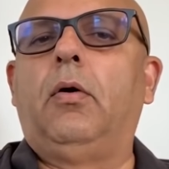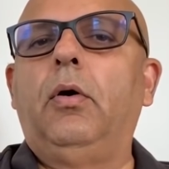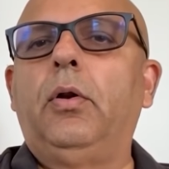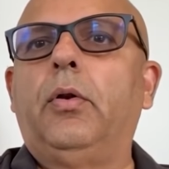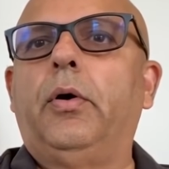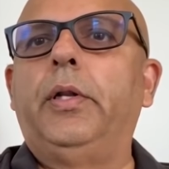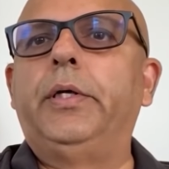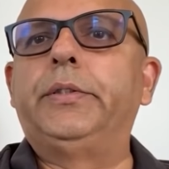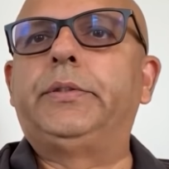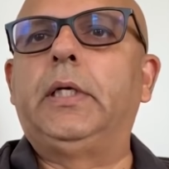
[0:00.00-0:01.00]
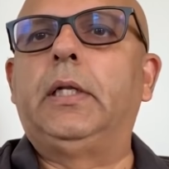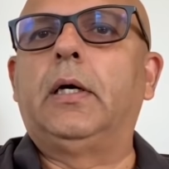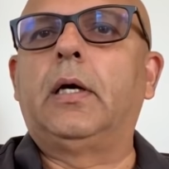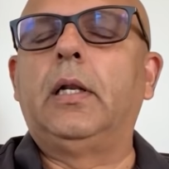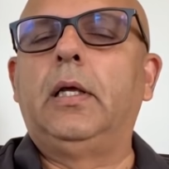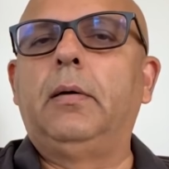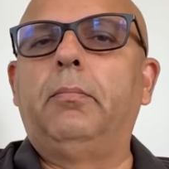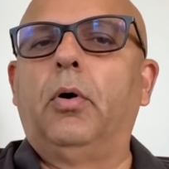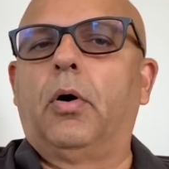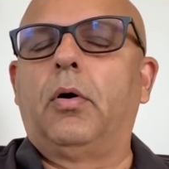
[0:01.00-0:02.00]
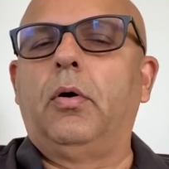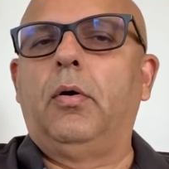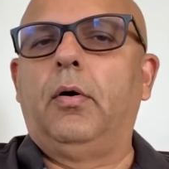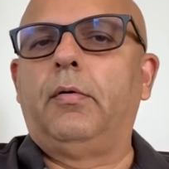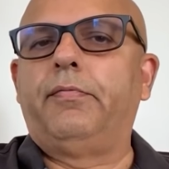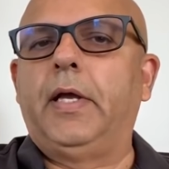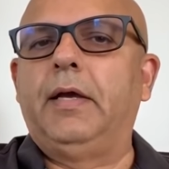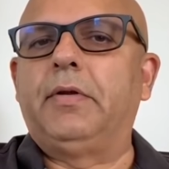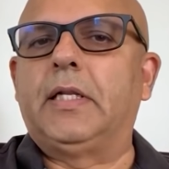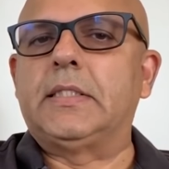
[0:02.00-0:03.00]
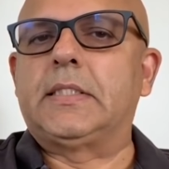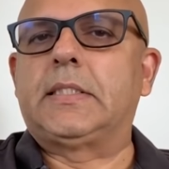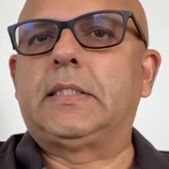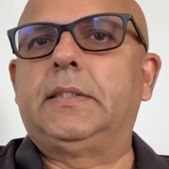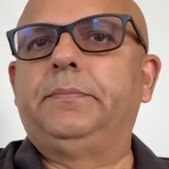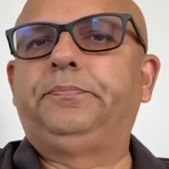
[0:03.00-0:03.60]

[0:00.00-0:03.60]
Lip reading: all knowledge in a clear book of evidence.